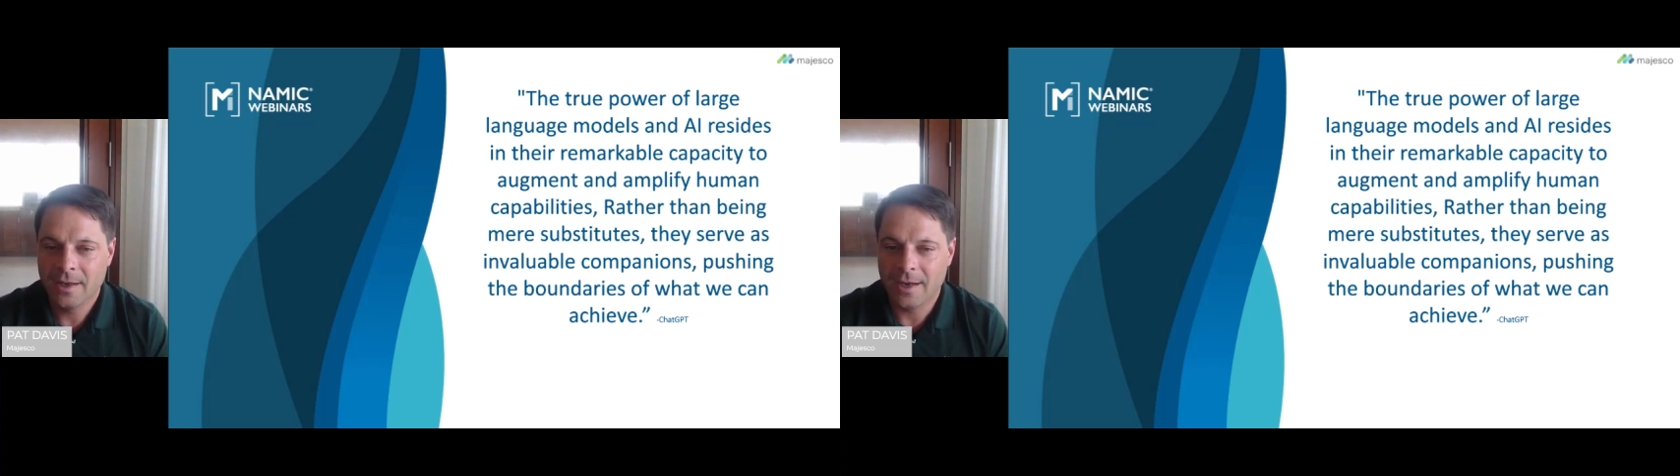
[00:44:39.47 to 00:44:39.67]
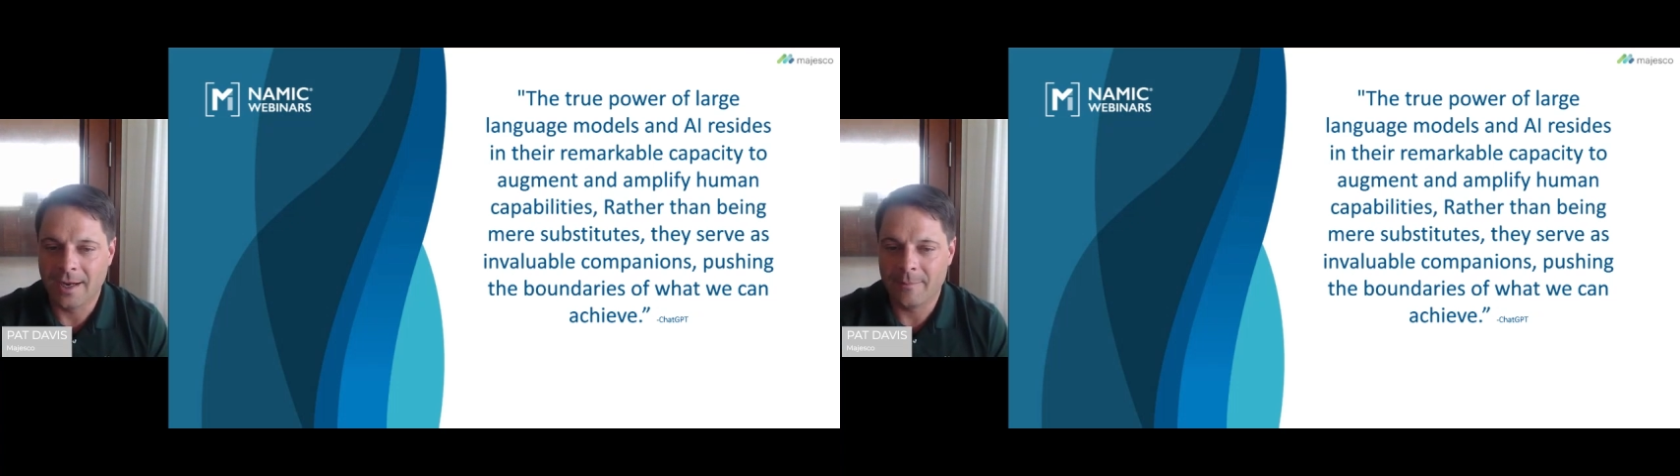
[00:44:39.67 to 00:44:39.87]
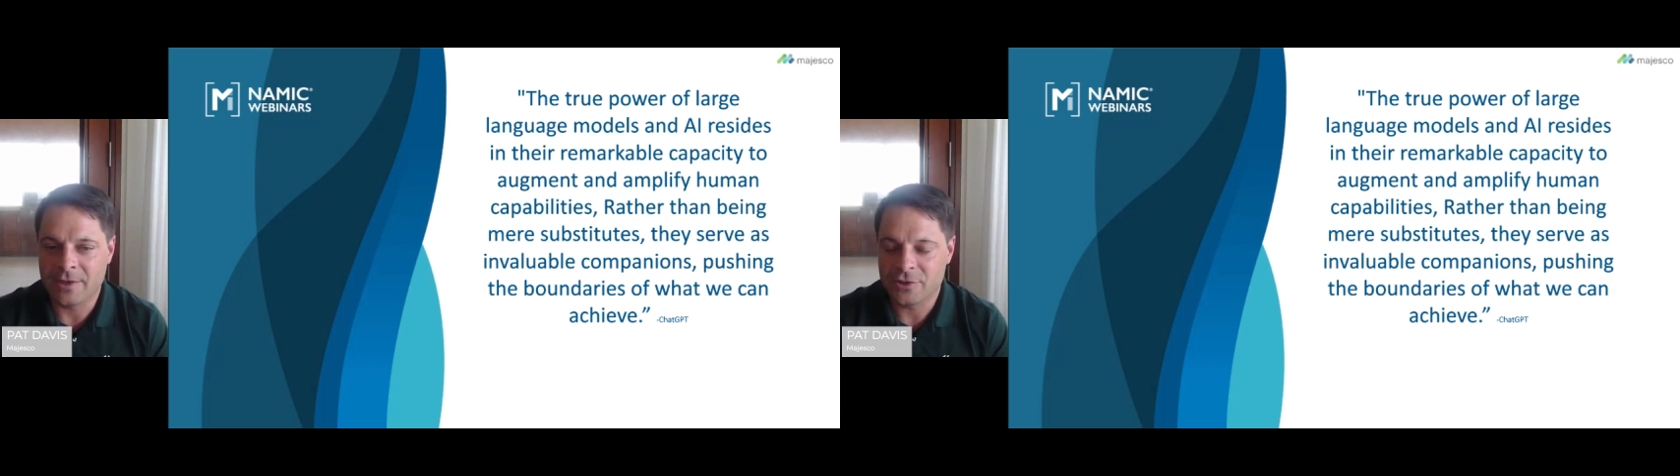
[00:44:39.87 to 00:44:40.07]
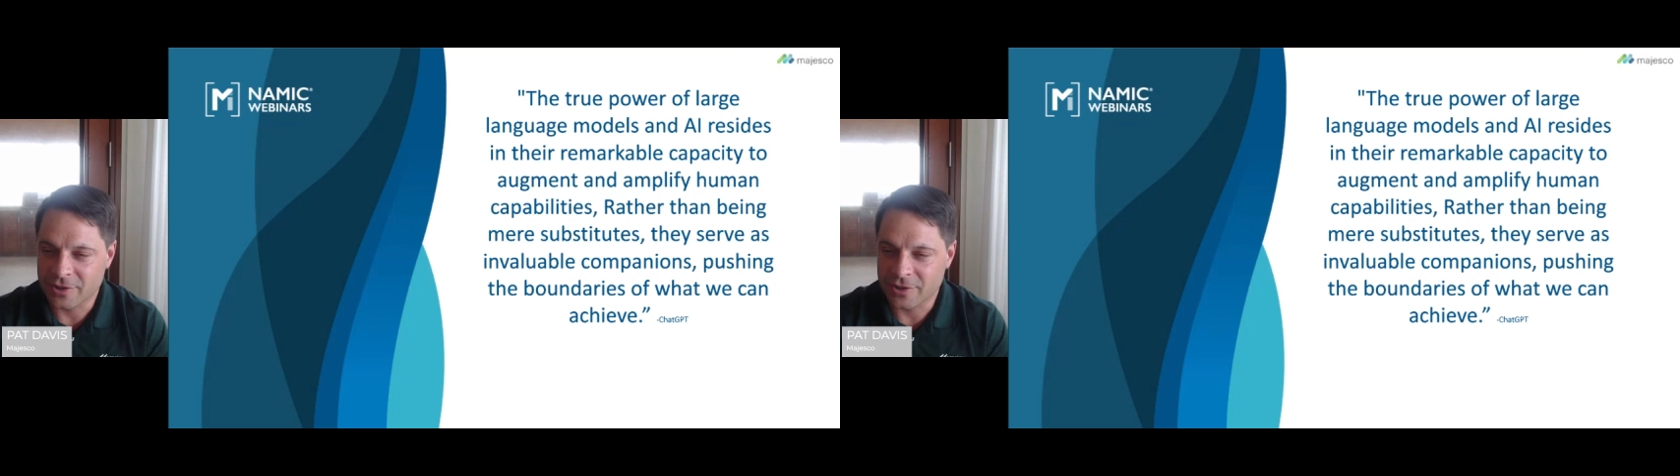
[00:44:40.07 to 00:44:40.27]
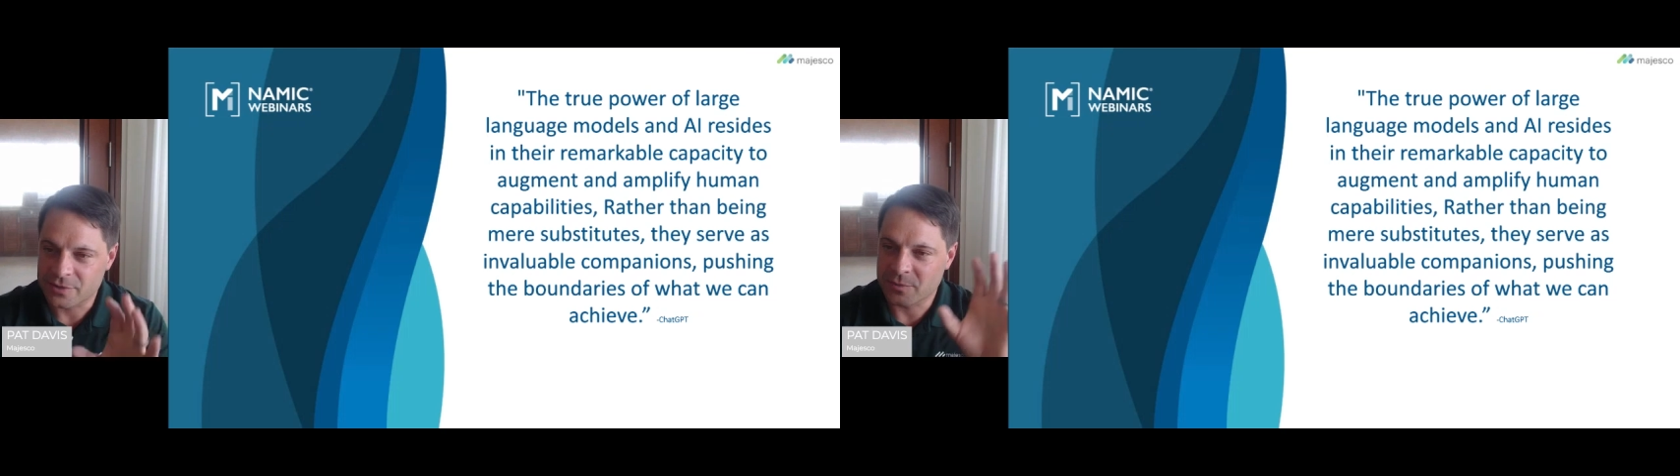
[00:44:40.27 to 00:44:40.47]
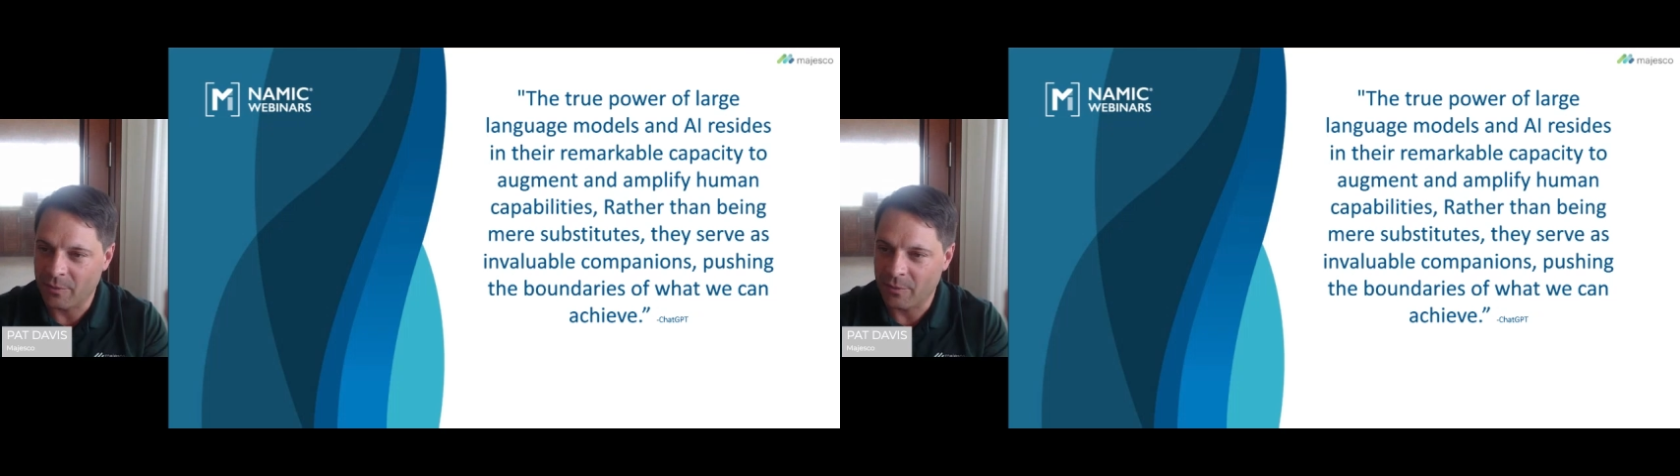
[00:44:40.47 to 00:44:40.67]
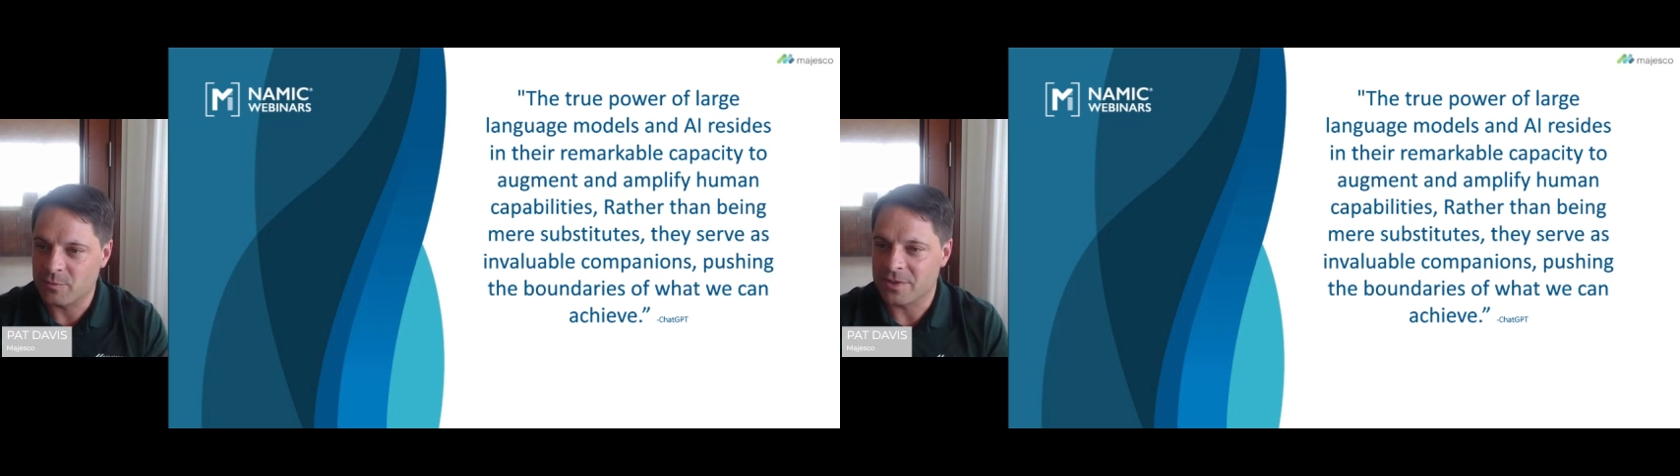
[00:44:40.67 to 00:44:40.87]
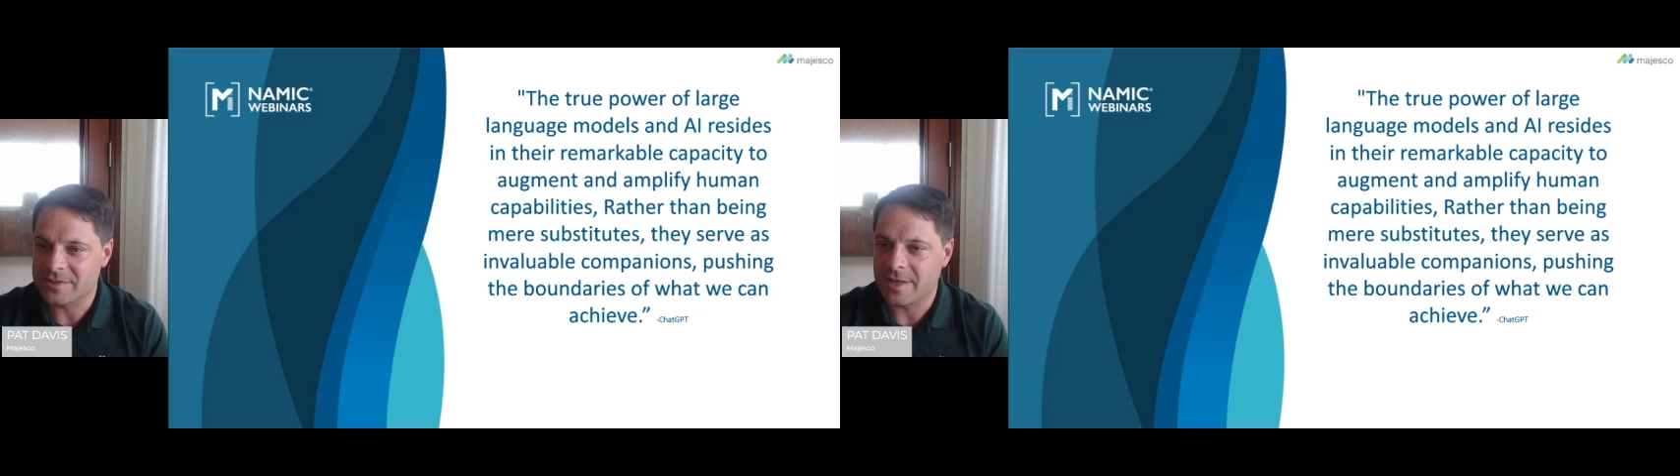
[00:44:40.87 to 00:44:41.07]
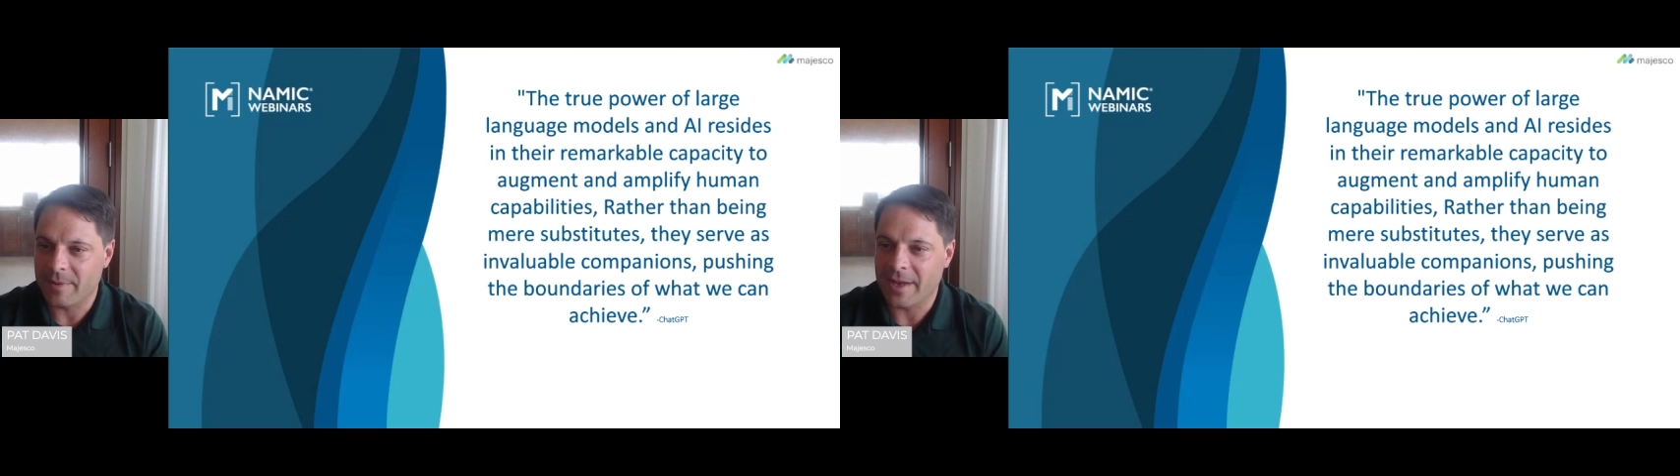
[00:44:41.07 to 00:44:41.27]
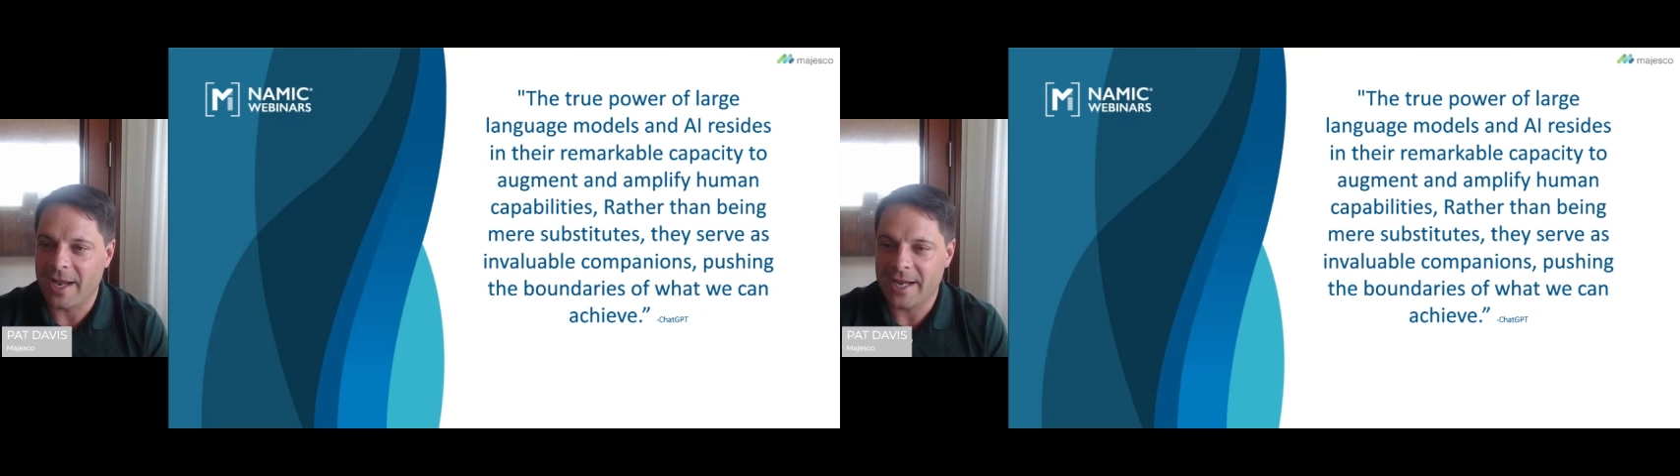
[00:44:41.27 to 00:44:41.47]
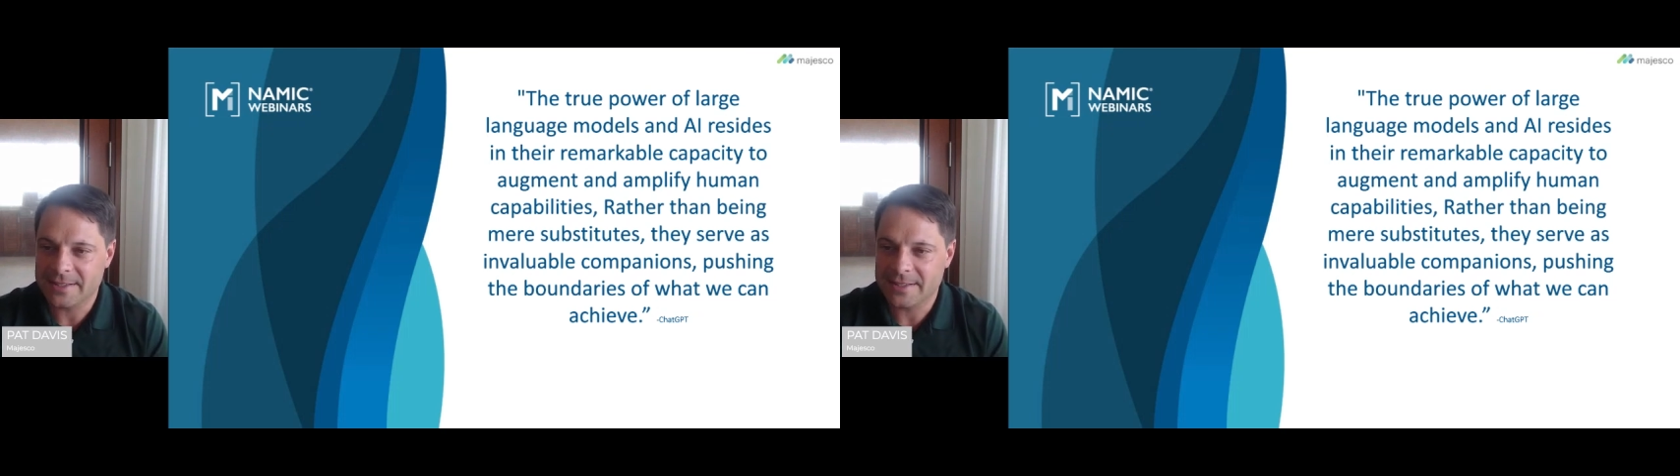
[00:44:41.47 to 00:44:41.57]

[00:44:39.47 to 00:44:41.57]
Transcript: In insurance, we're always one step behind,